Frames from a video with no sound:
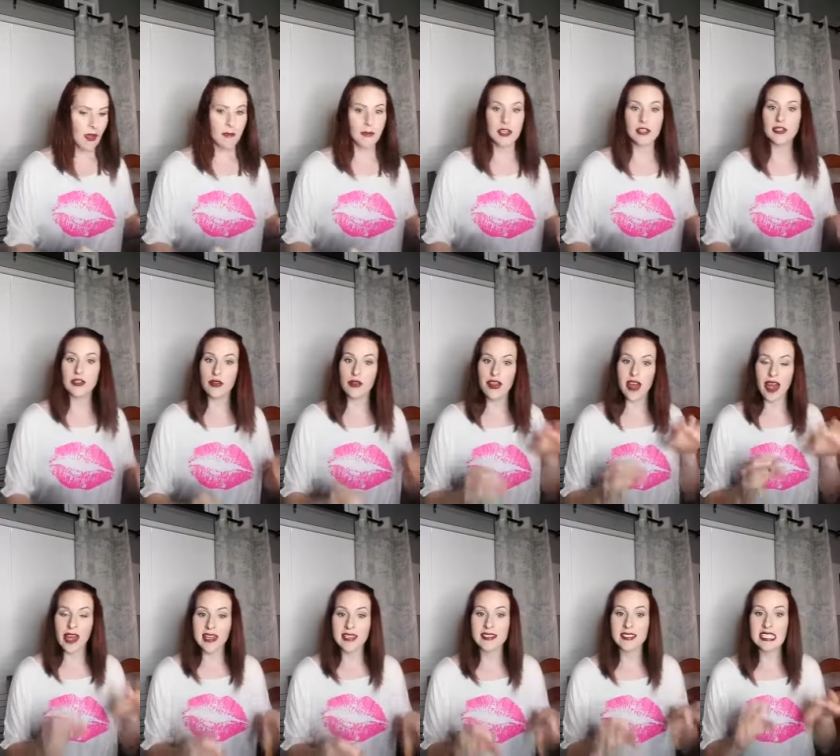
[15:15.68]
So
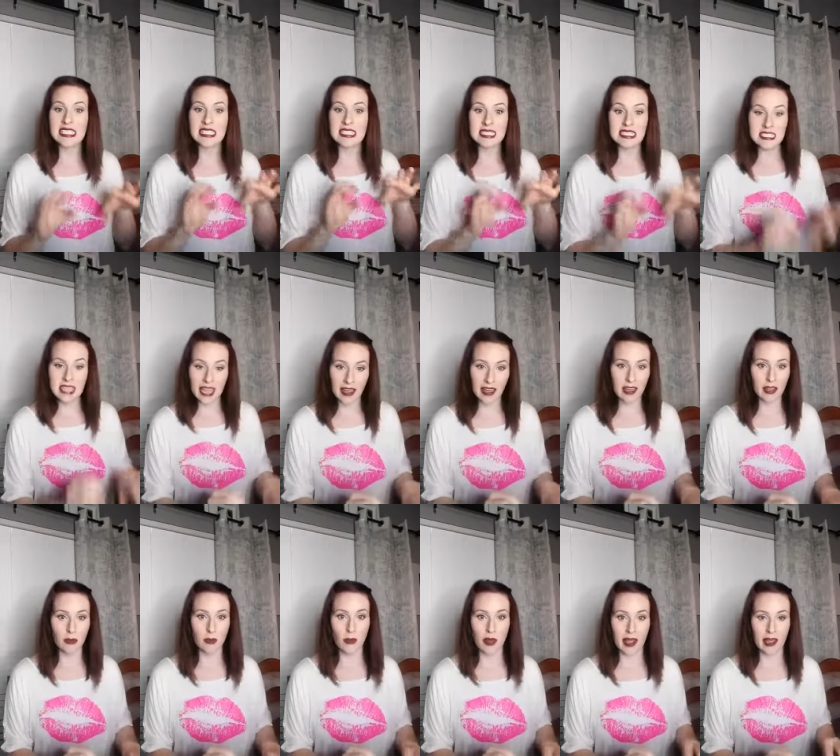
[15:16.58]
that is the second
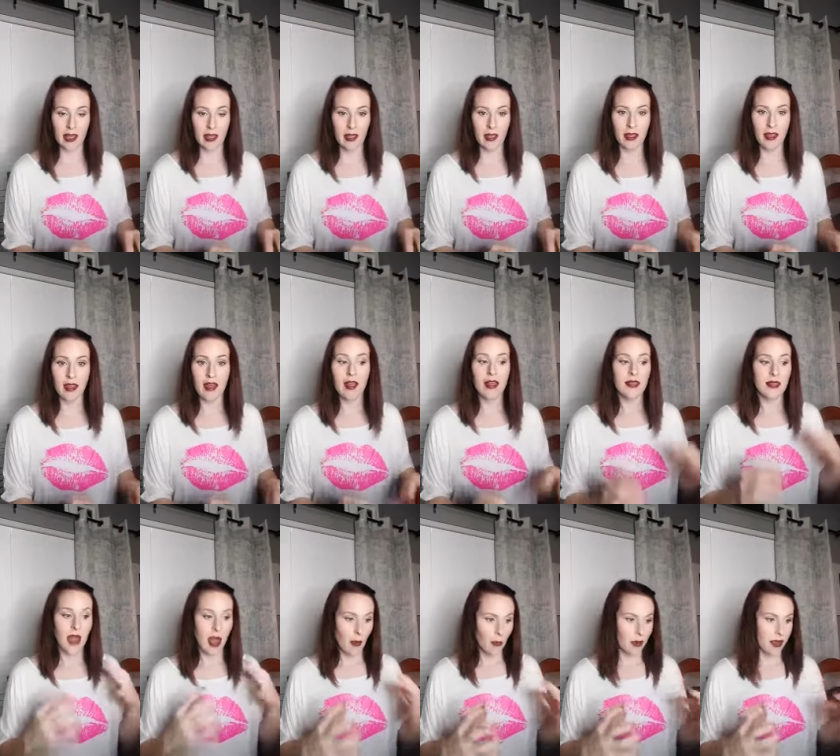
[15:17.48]
way
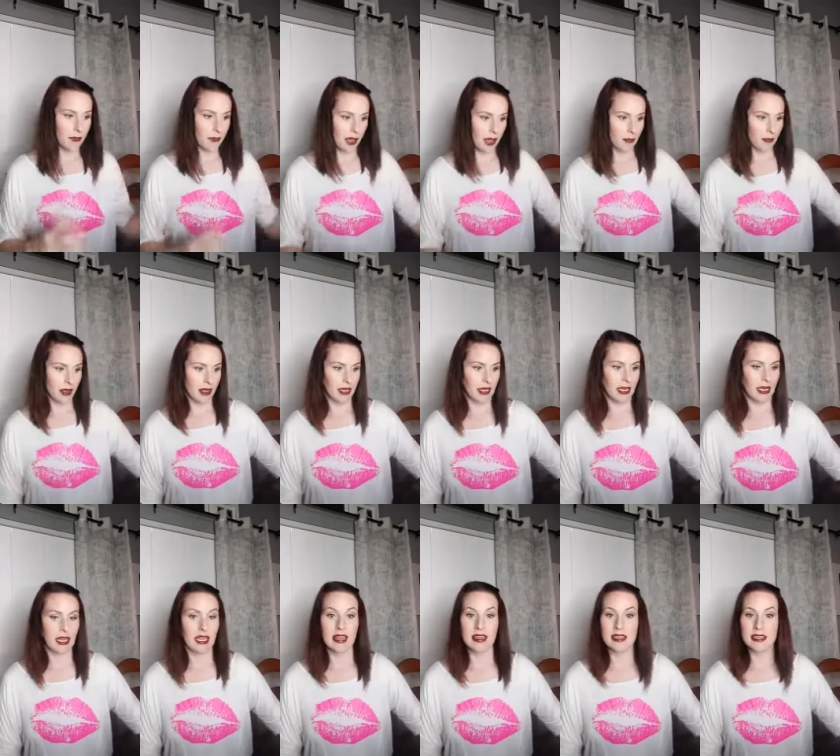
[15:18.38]
that we make money
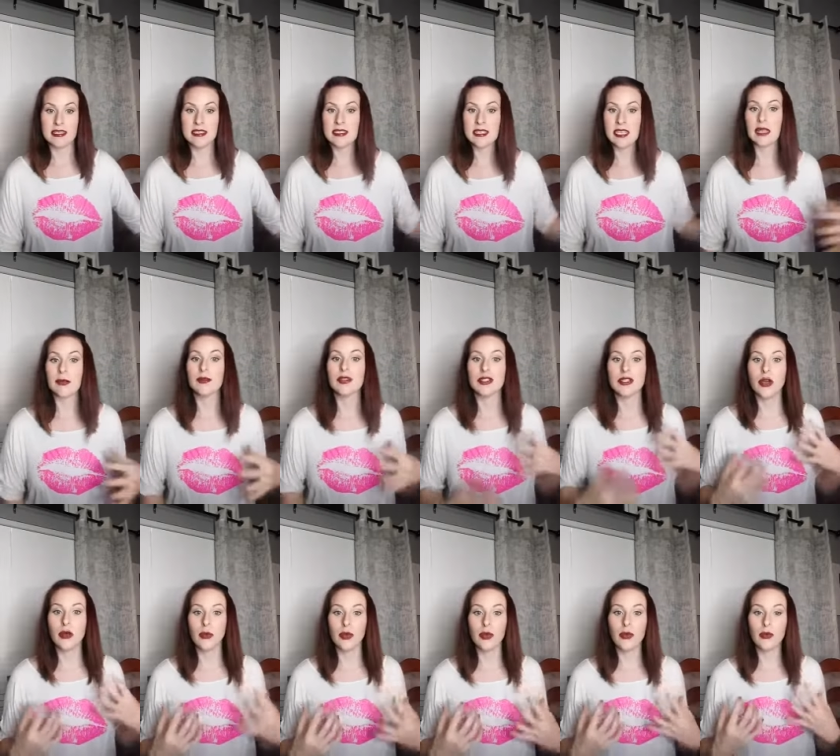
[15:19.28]
in this team. So
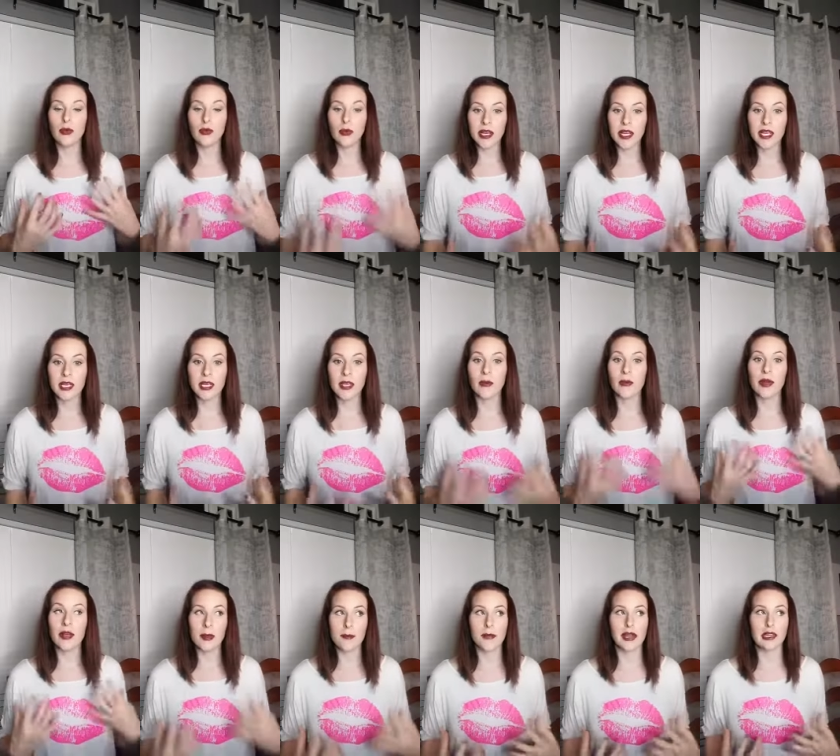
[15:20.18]
you really want to
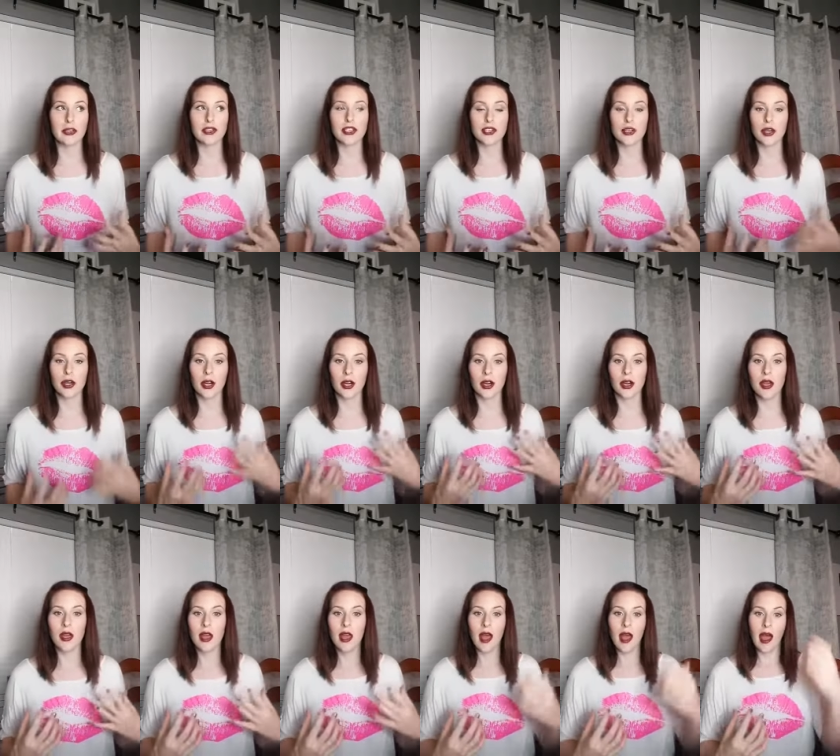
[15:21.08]
make sure
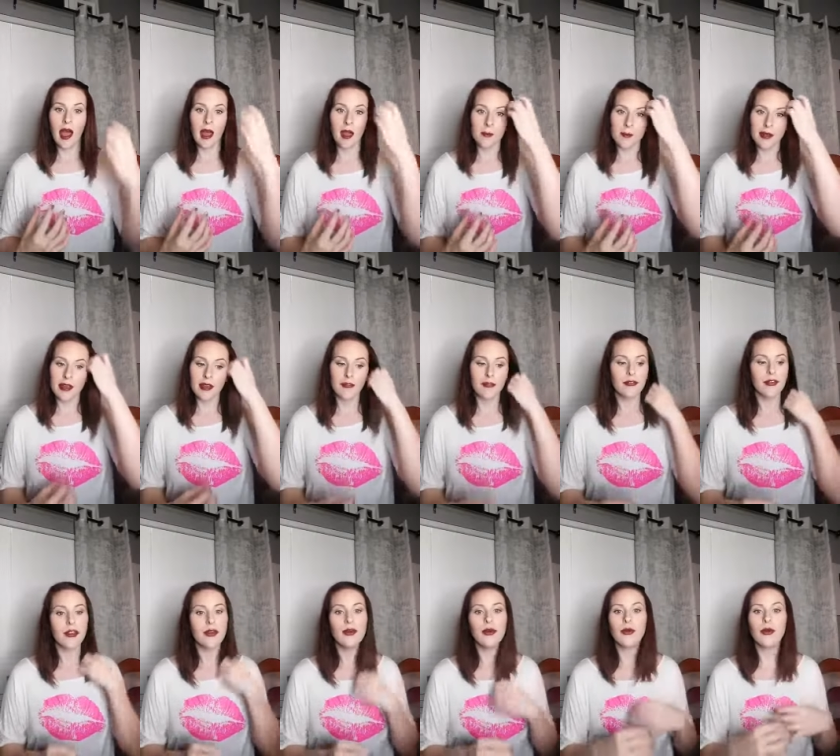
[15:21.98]
if
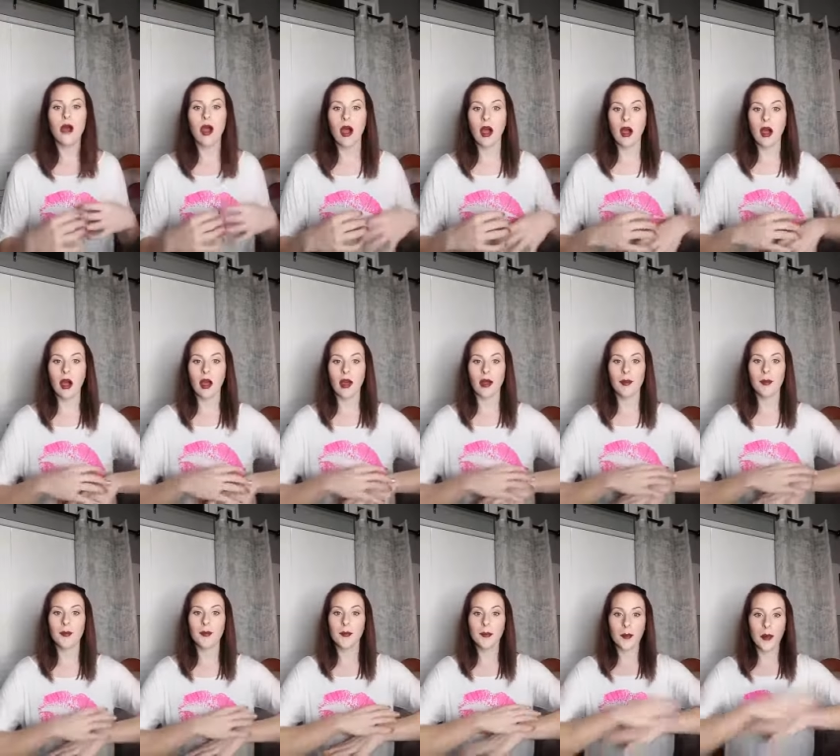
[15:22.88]
you
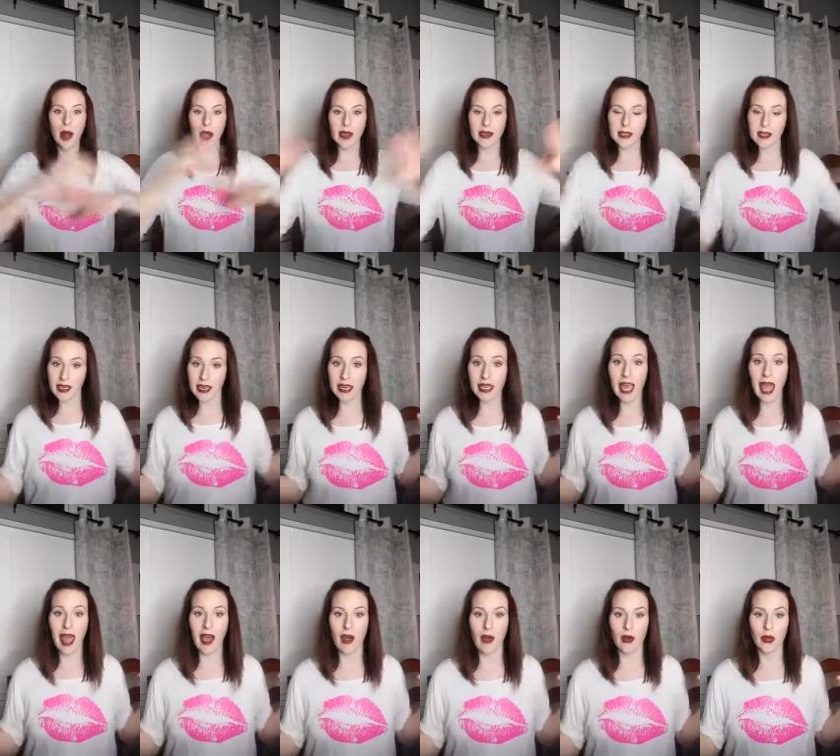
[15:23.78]
are broadening
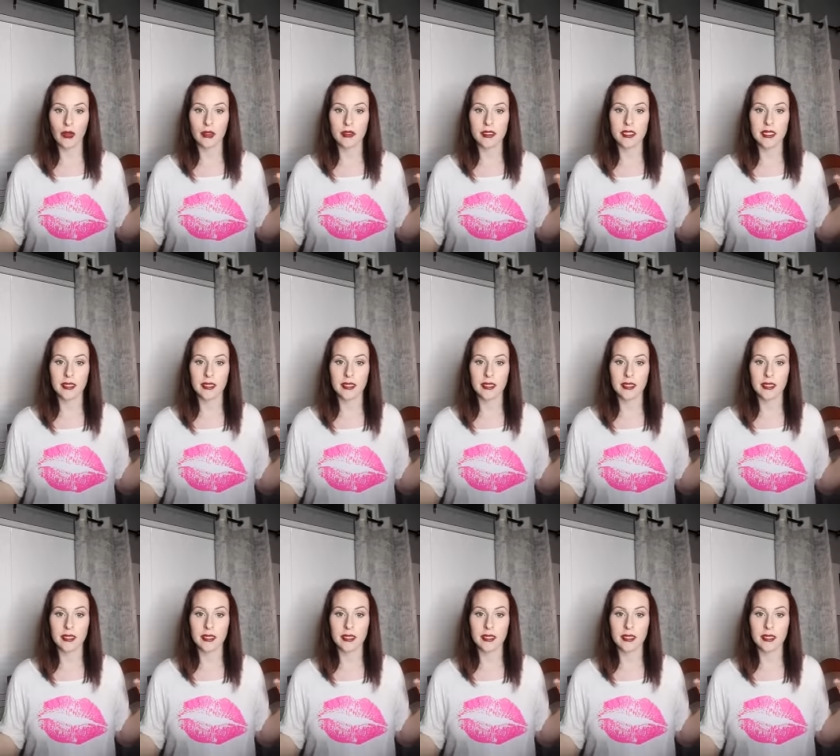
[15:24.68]
out